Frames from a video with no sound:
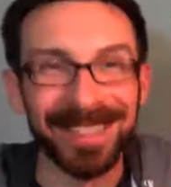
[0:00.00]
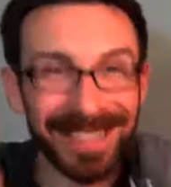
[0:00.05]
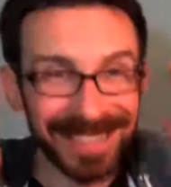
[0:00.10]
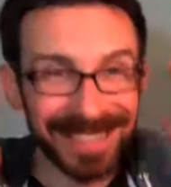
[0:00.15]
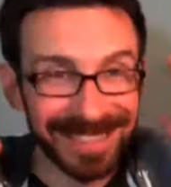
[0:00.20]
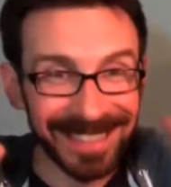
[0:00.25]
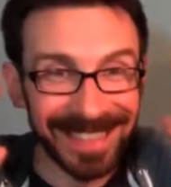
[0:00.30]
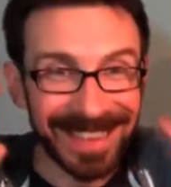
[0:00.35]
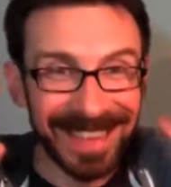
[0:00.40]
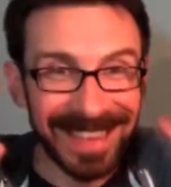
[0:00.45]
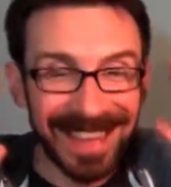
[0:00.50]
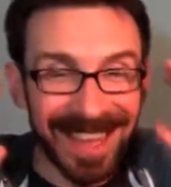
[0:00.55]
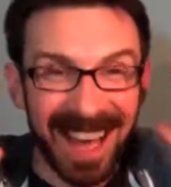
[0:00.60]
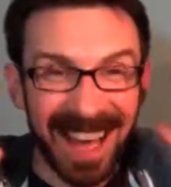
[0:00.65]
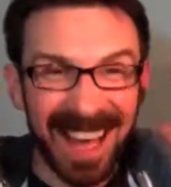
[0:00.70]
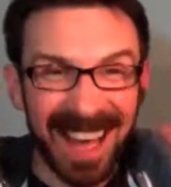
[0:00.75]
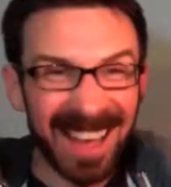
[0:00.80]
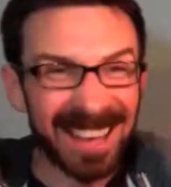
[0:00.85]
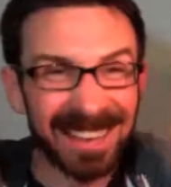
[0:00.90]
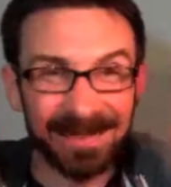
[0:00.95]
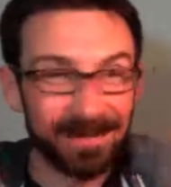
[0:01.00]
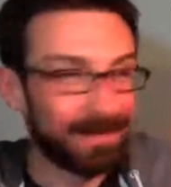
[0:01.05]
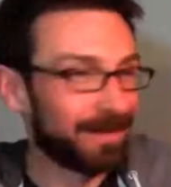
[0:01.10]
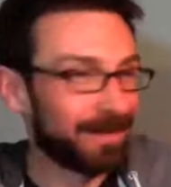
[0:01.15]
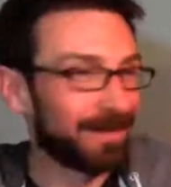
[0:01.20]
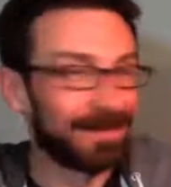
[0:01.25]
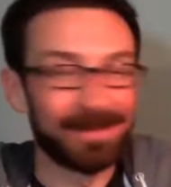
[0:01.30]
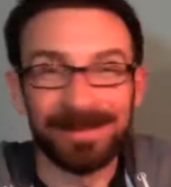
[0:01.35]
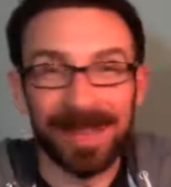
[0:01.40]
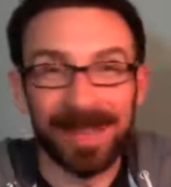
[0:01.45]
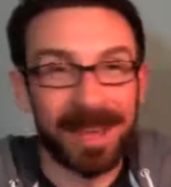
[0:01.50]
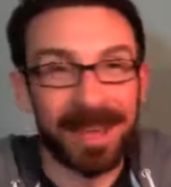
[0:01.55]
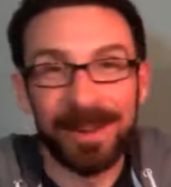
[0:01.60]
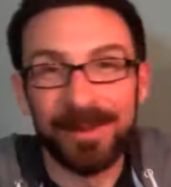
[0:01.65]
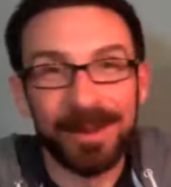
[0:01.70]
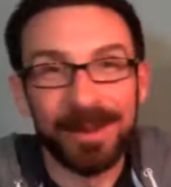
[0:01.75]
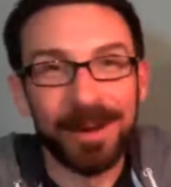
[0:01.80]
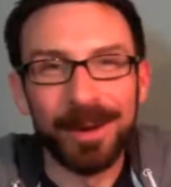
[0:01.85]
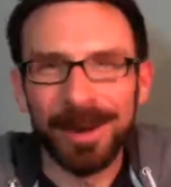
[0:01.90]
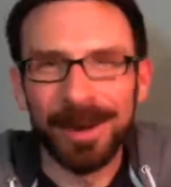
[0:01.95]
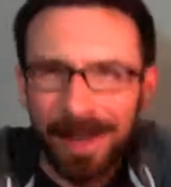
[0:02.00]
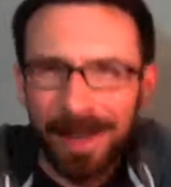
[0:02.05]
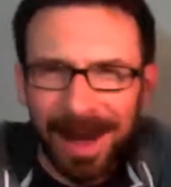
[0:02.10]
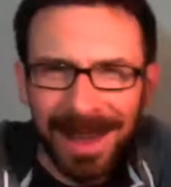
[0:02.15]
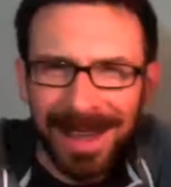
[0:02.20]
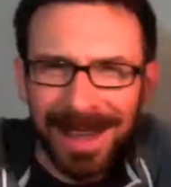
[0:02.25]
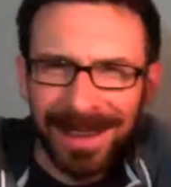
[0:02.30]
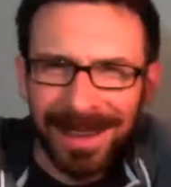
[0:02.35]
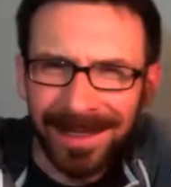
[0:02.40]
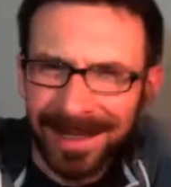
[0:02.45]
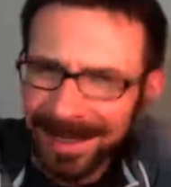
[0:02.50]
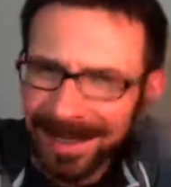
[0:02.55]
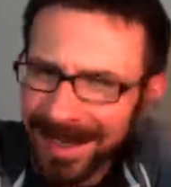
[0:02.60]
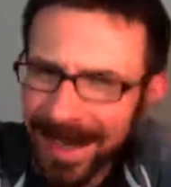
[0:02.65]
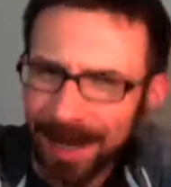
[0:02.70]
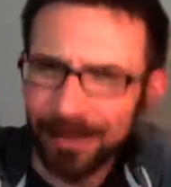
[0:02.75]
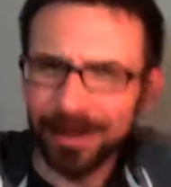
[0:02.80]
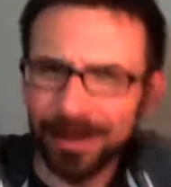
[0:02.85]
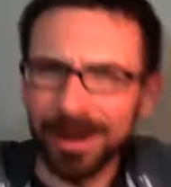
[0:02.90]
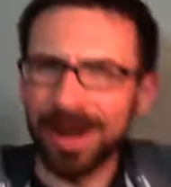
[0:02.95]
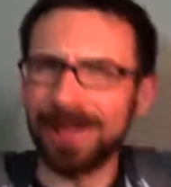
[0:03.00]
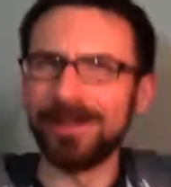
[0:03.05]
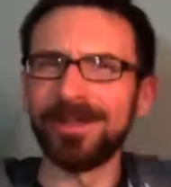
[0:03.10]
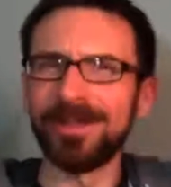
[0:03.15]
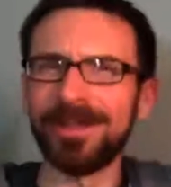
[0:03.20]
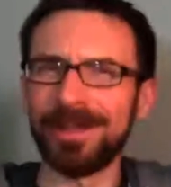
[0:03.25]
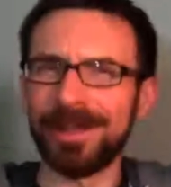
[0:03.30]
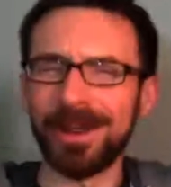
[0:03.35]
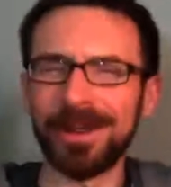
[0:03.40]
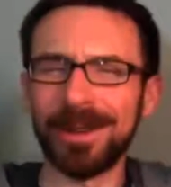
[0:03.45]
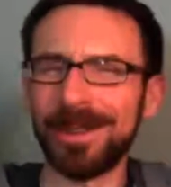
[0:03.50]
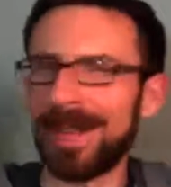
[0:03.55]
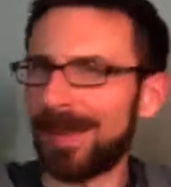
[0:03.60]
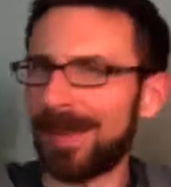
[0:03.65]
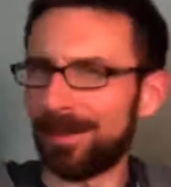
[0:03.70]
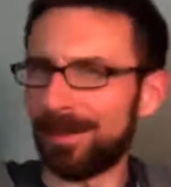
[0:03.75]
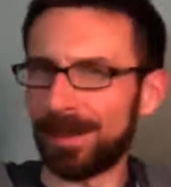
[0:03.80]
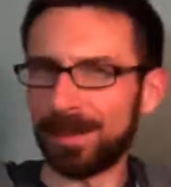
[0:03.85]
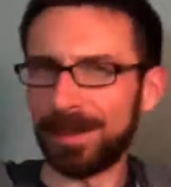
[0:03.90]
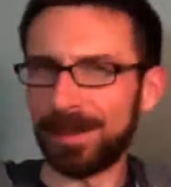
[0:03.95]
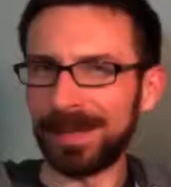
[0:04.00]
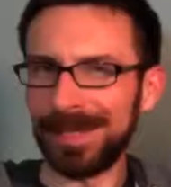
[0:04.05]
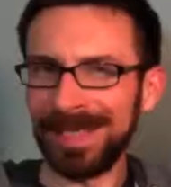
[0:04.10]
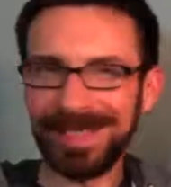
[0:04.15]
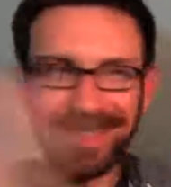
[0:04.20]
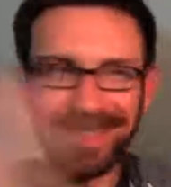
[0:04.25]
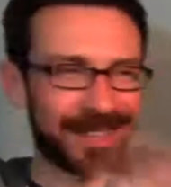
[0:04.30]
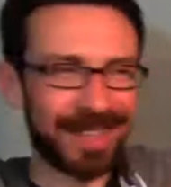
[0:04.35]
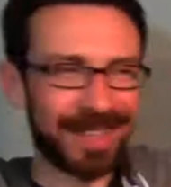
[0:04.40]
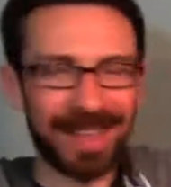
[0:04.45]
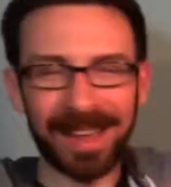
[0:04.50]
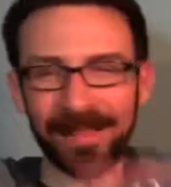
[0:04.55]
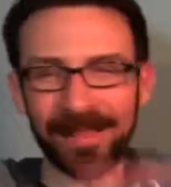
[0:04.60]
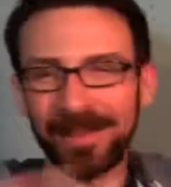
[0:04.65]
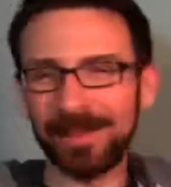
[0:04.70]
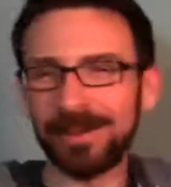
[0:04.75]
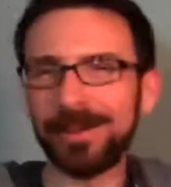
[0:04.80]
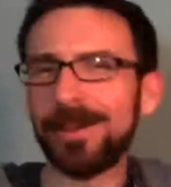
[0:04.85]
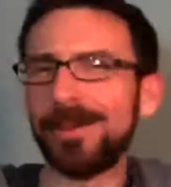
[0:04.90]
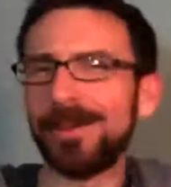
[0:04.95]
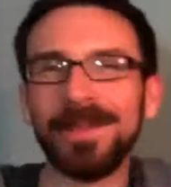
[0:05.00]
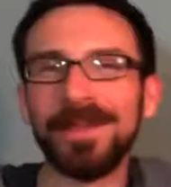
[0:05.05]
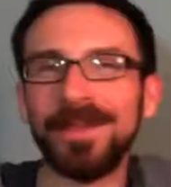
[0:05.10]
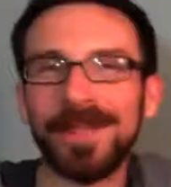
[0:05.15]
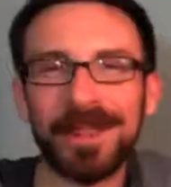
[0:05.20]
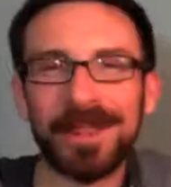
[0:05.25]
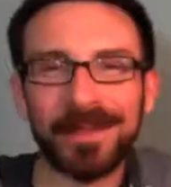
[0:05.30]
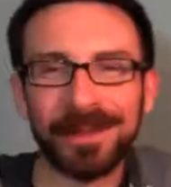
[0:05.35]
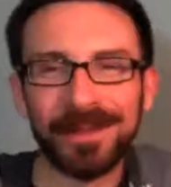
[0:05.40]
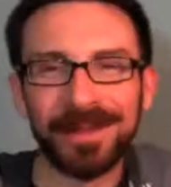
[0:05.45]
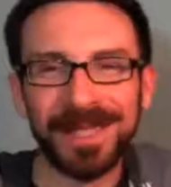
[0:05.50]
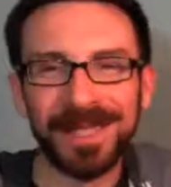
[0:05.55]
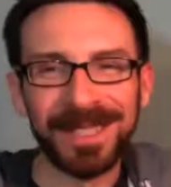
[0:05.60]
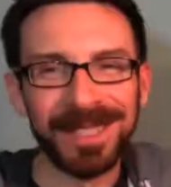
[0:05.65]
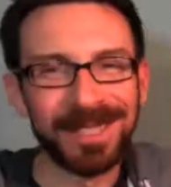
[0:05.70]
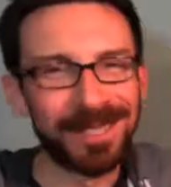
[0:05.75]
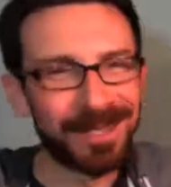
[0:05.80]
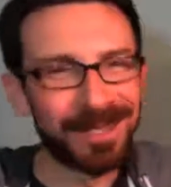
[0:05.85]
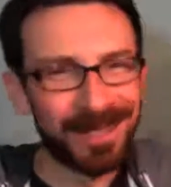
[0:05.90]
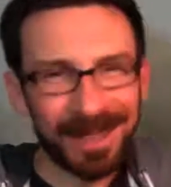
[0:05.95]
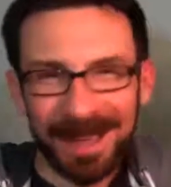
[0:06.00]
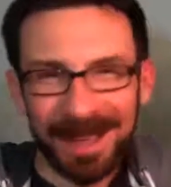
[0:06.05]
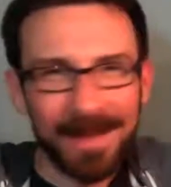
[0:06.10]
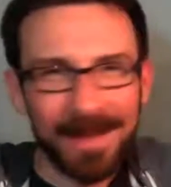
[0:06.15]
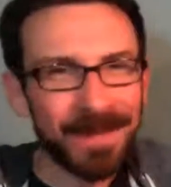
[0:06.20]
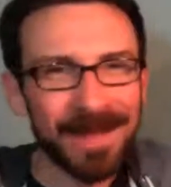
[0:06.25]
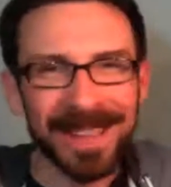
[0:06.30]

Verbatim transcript: Like, I don't know. In my head, like, cab drivers are like police. They have some sort of official vehicle.